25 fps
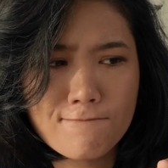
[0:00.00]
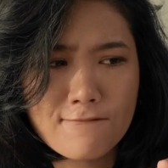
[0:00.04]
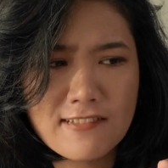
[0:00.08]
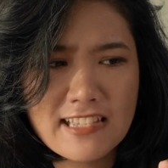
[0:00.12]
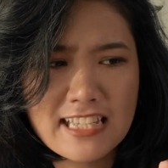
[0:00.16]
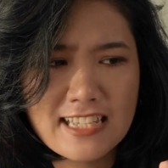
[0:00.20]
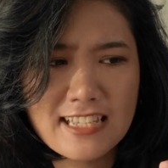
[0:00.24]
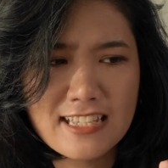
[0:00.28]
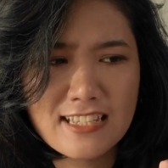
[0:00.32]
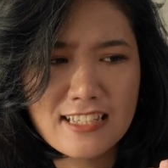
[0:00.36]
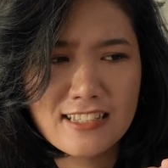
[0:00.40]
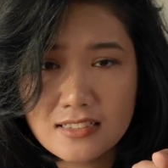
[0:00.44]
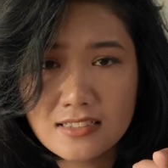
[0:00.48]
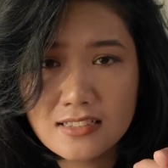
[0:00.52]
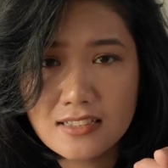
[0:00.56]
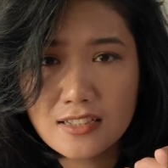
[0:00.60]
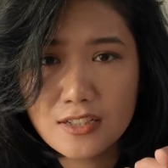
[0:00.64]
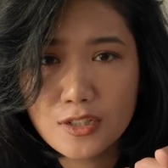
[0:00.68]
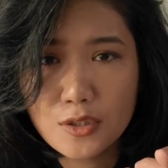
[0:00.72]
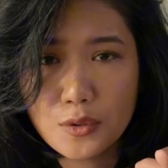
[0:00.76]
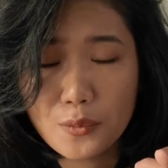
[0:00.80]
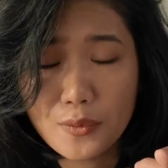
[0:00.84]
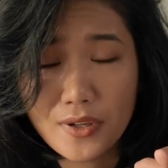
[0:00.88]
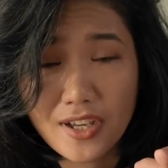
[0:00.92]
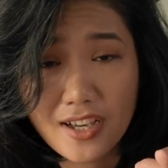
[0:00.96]
But
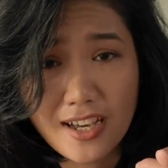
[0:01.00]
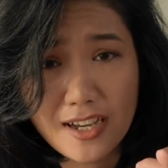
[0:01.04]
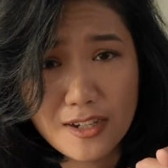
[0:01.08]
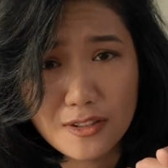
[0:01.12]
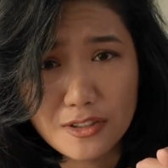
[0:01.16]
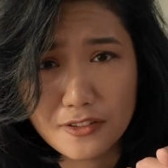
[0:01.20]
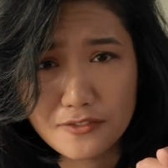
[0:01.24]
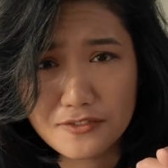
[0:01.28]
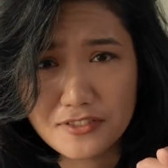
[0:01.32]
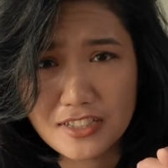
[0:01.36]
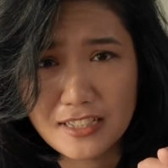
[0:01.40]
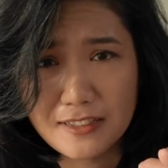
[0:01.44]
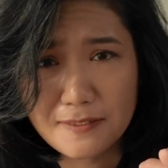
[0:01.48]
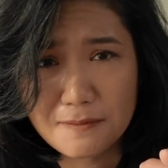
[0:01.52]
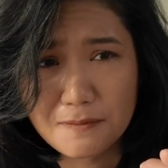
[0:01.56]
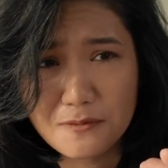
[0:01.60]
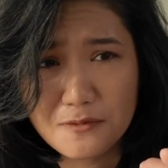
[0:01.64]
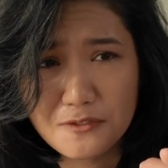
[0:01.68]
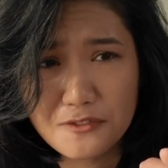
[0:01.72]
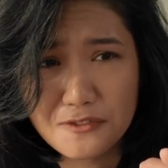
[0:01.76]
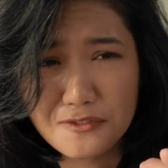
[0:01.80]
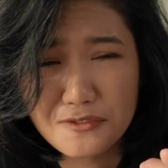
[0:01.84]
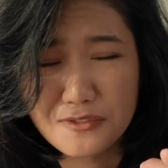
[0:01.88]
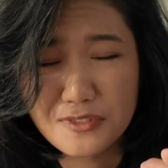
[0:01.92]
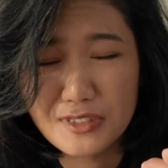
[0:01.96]
we are out of time.
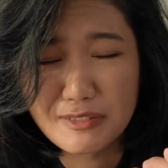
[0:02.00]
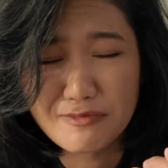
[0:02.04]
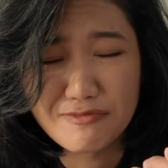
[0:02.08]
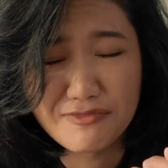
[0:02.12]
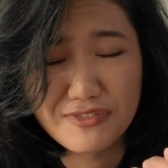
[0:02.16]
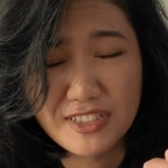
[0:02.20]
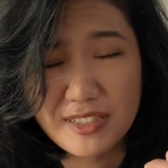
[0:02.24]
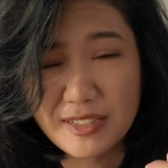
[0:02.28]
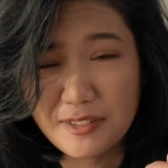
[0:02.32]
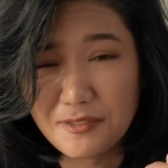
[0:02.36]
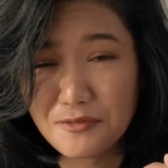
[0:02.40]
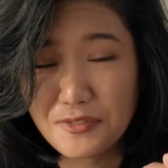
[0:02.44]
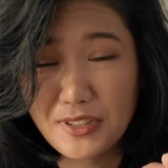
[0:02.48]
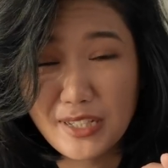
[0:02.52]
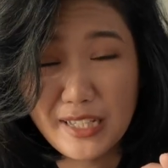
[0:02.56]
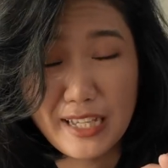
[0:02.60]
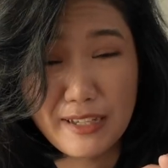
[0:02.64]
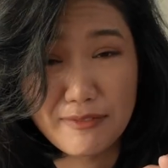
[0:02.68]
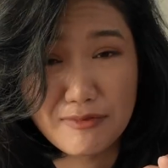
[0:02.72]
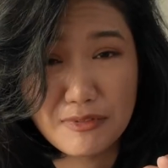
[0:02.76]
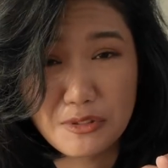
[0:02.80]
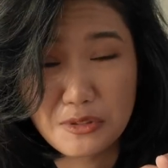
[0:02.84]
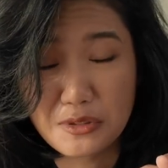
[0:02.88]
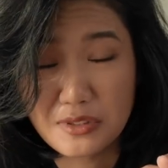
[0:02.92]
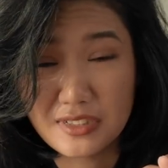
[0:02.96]
We
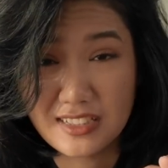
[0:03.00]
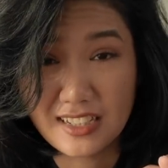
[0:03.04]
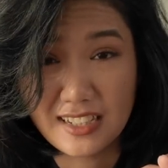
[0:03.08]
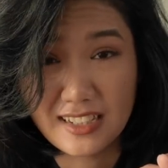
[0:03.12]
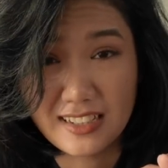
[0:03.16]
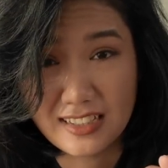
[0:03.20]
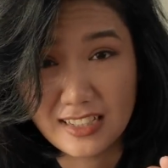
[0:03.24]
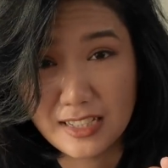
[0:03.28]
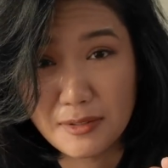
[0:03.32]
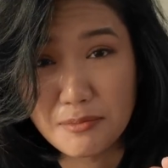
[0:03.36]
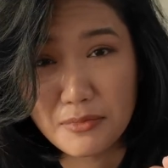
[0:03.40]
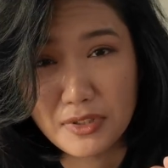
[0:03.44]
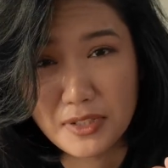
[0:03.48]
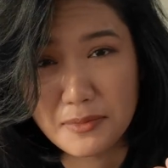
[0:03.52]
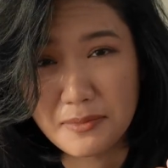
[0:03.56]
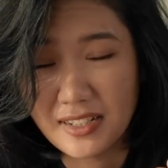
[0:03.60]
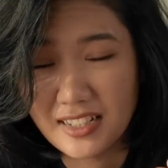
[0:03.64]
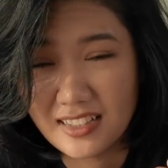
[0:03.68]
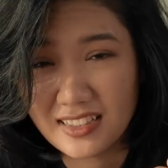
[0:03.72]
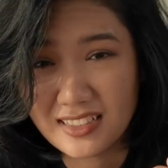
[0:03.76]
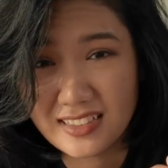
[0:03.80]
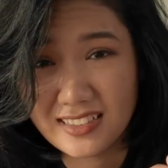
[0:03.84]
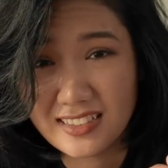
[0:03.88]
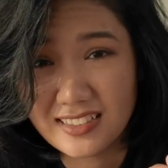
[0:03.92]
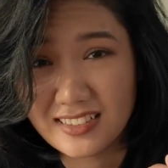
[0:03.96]
have to start
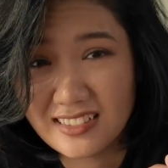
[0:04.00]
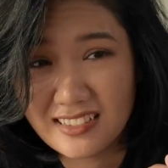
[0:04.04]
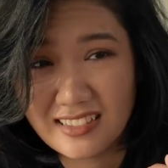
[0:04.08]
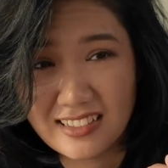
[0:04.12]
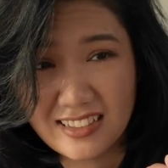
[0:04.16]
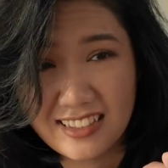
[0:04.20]
implementing.